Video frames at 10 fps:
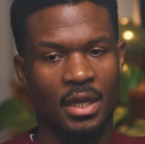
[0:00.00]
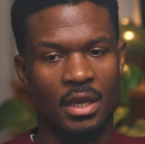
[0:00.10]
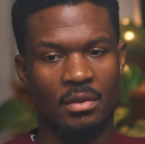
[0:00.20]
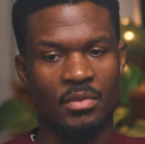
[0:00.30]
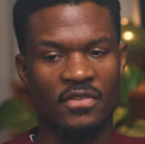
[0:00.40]

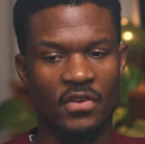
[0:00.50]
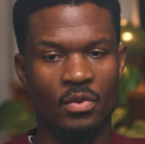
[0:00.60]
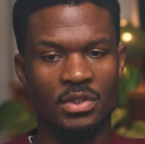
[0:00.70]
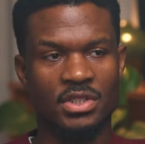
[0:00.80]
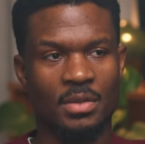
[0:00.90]
If you
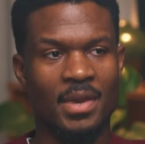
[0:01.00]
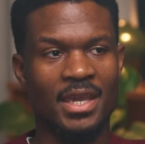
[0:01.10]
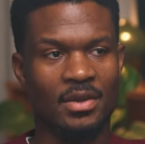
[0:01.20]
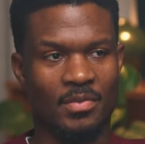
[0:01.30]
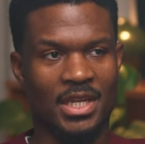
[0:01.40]
want to
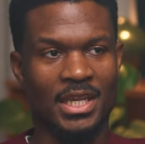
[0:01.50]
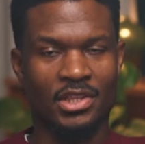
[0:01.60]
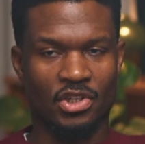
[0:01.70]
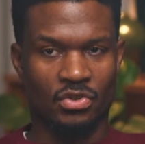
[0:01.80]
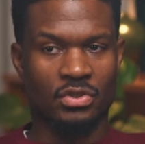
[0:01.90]
make money
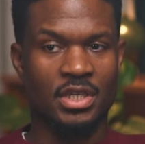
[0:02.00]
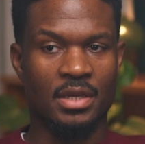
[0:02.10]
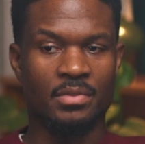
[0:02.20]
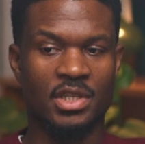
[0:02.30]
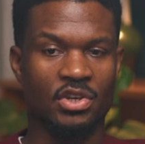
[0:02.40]
in the short
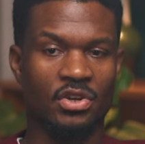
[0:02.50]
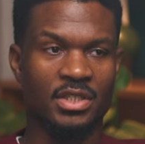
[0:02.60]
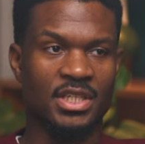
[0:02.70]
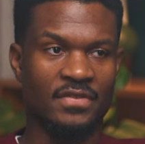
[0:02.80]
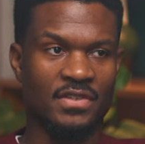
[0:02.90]
term, then you're
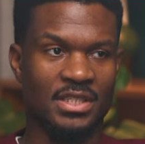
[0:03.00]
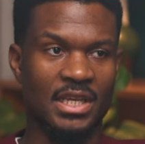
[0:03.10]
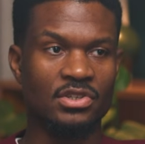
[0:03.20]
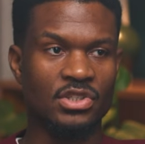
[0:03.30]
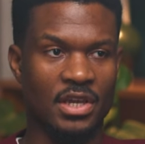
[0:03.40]
going to have to
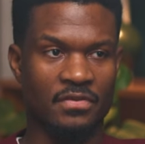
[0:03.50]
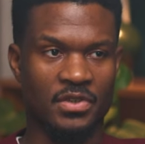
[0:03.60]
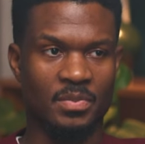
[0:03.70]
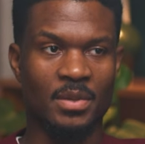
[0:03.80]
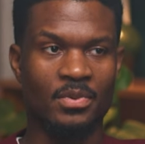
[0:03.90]
sell stuff
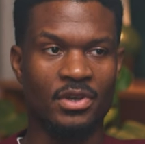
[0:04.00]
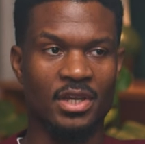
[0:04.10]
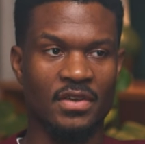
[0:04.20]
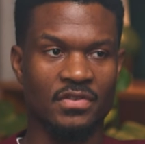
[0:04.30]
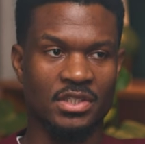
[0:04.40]
to people. You're
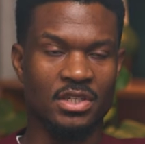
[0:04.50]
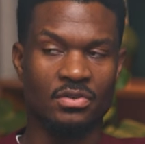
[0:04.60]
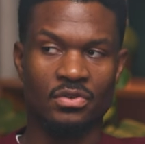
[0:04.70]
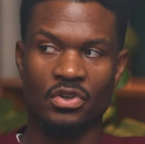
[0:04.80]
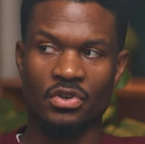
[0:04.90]
going to have to
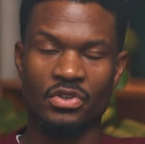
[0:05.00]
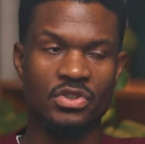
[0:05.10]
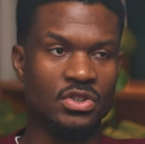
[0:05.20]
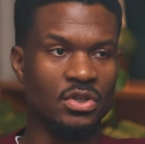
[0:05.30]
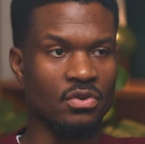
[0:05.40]
sell
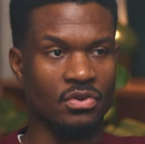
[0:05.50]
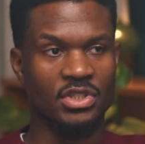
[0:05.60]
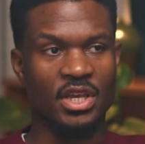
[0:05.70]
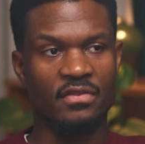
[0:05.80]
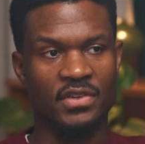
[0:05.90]
goods or
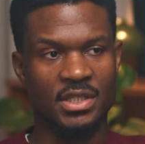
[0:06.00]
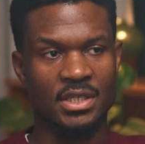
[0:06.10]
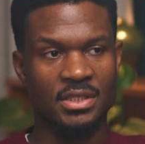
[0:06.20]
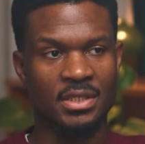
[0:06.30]
services.